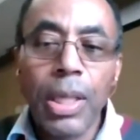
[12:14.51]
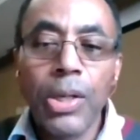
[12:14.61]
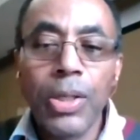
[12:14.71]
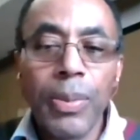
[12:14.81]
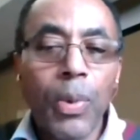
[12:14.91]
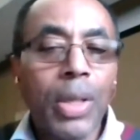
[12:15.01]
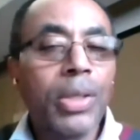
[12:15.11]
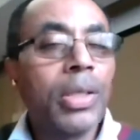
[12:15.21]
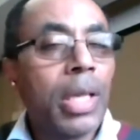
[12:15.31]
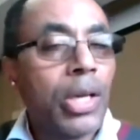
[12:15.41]
leadership
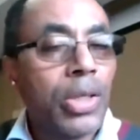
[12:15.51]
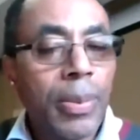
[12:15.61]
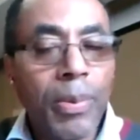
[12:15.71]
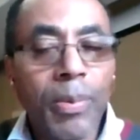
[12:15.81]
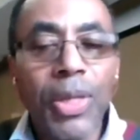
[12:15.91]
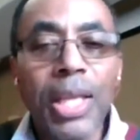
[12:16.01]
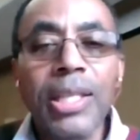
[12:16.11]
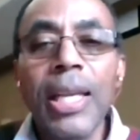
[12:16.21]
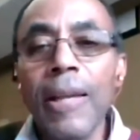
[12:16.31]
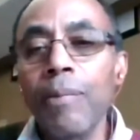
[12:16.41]
questions, leadership
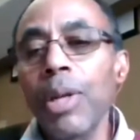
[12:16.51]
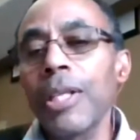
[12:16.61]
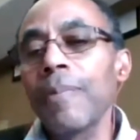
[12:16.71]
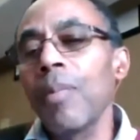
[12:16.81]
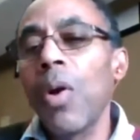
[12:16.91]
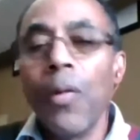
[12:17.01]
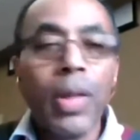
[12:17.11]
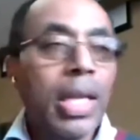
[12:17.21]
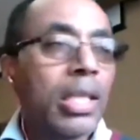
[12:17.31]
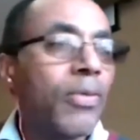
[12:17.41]
things taking place
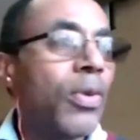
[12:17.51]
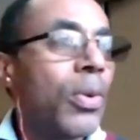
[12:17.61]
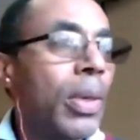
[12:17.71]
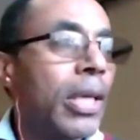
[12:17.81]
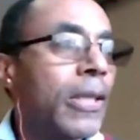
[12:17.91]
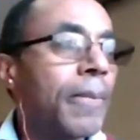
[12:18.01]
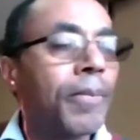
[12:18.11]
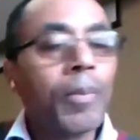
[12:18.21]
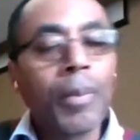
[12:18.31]
over the next few weeks.